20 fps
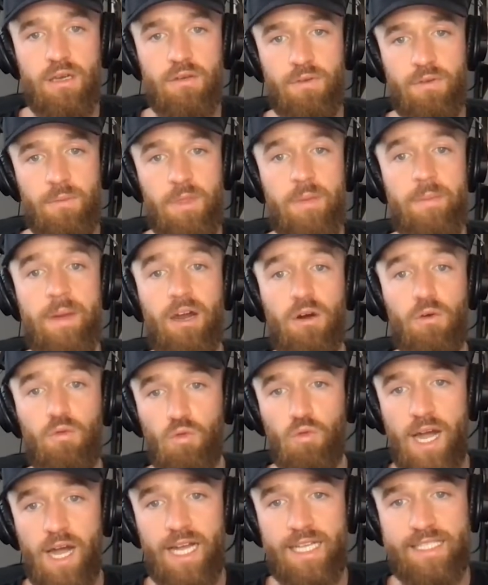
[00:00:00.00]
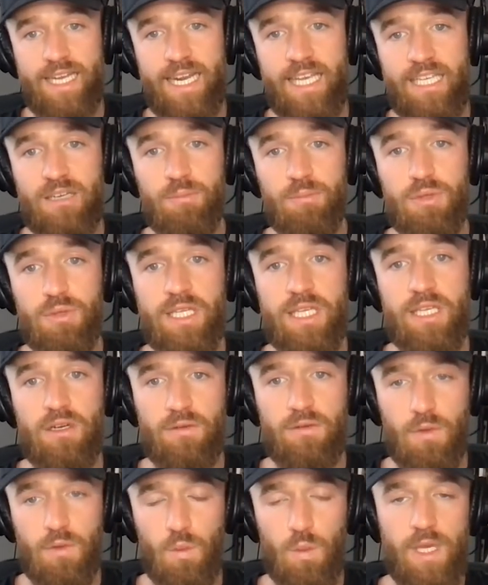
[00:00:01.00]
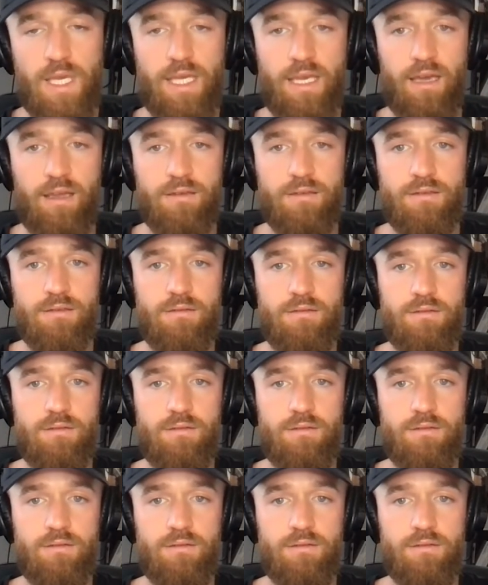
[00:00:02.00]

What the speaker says: from the amount of rides that I had completed over the weekend.